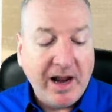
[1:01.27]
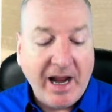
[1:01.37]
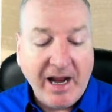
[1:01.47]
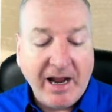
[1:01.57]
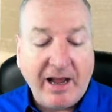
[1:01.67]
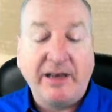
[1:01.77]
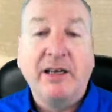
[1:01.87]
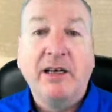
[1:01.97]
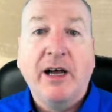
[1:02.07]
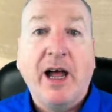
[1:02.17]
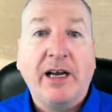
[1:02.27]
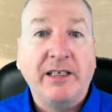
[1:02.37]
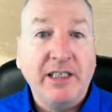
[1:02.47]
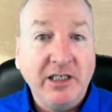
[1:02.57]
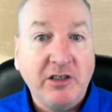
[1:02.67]
and an
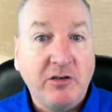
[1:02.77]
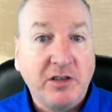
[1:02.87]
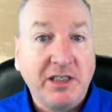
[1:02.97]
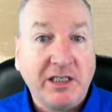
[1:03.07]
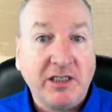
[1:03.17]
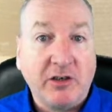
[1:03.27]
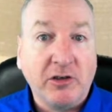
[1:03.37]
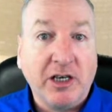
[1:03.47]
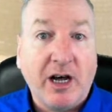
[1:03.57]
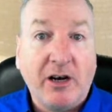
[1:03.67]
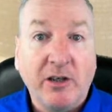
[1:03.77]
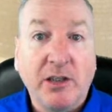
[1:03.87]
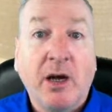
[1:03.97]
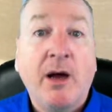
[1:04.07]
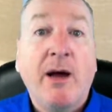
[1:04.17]
additional
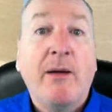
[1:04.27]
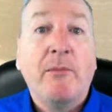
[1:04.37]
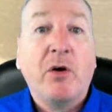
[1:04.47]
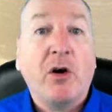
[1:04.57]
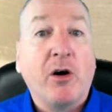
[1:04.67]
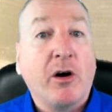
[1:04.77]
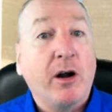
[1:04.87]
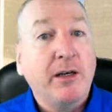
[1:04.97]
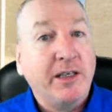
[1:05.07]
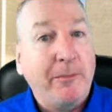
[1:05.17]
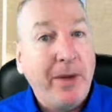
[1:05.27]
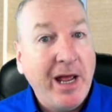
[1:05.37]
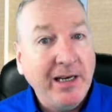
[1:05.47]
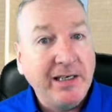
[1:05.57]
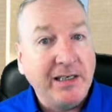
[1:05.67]
$600 per
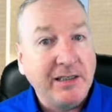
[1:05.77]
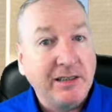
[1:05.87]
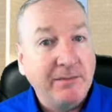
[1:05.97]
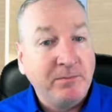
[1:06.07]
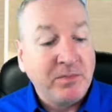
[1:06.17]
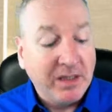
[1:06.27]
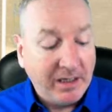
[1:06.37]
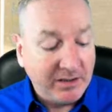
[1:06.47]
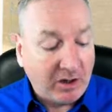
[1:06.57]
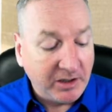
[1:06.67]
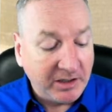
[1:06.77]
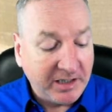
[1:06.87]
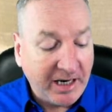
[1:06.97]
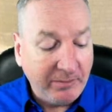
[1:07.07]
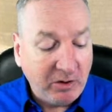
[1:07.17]
dependent is on the
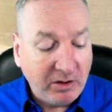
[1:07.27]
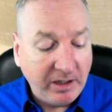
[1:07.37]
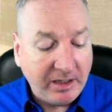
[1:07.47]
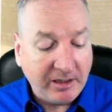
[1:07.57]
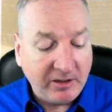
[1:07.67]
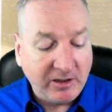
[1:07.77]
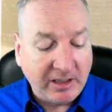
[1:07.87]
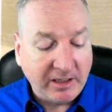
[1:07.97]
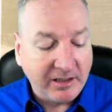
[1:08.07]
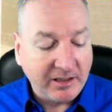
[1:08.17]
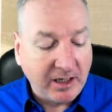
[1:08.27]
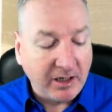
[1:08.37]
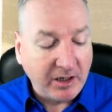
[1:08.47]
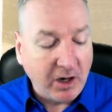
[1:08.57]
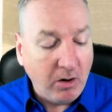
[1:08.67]
table, and it looks like it's
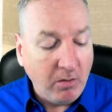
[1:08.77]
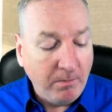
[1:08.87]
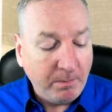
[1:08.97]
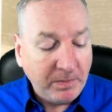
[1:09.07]
gonna go.